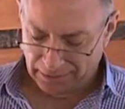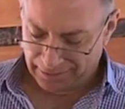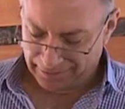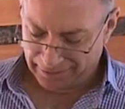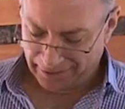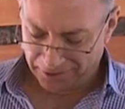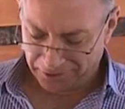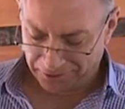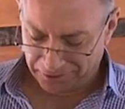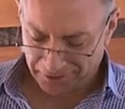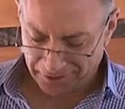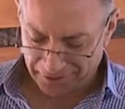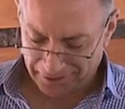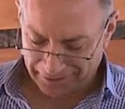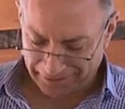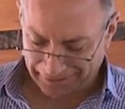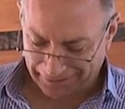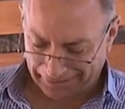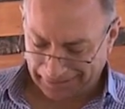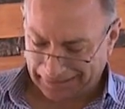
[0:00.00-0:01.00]
Now,
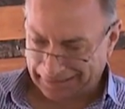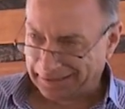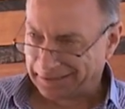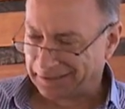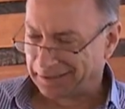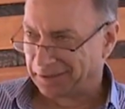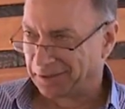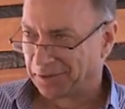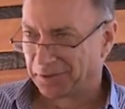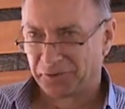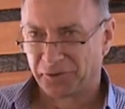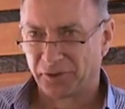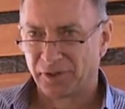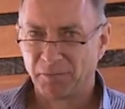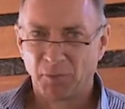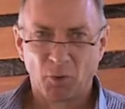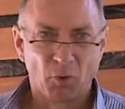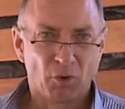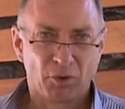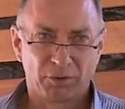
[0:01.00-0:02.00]
there are
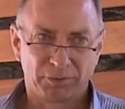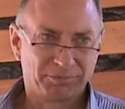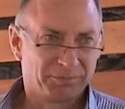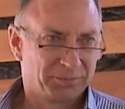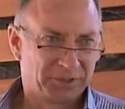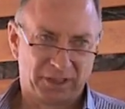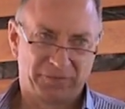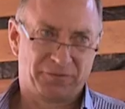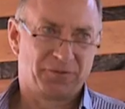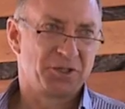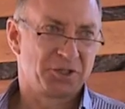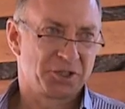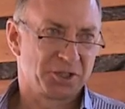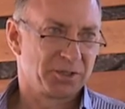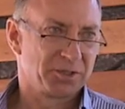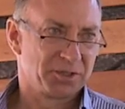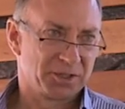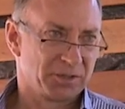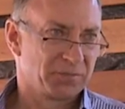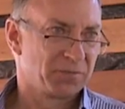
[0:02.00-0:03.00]
more
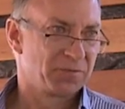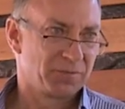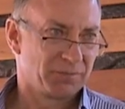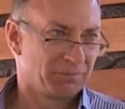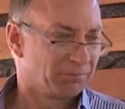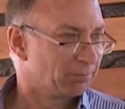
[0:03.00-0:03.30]
definitions of